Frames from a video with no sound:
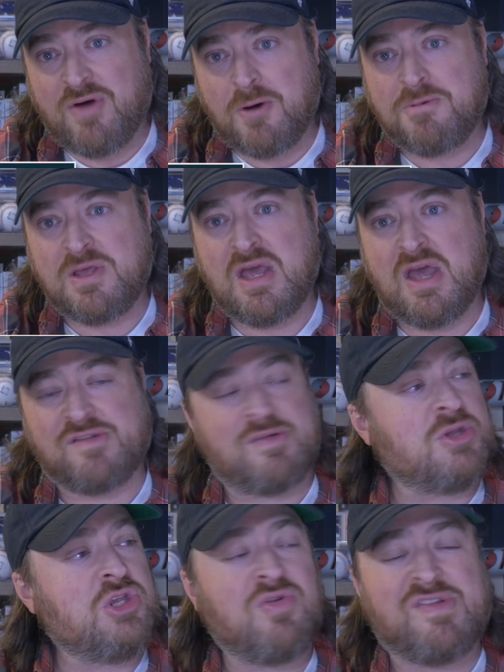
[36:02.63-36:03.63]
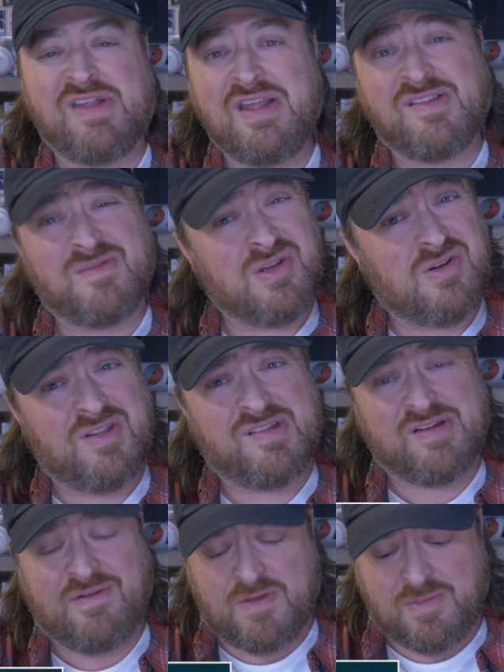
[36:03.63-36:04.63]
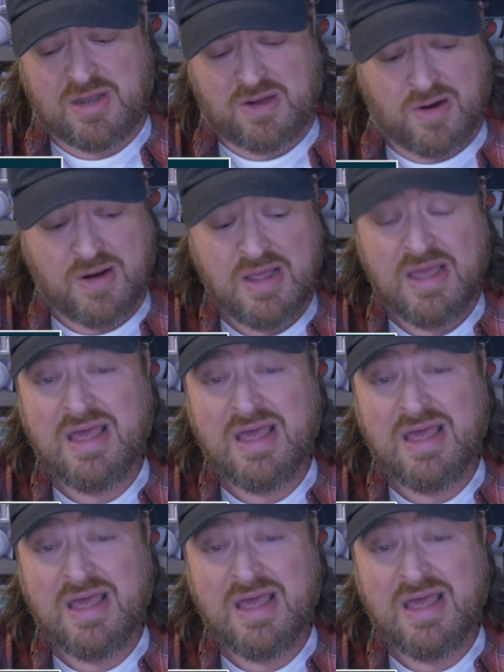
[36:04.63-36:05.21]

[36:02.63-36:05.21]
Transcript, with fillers: RPAs. I mean, you're seeing some good stuff come out of here.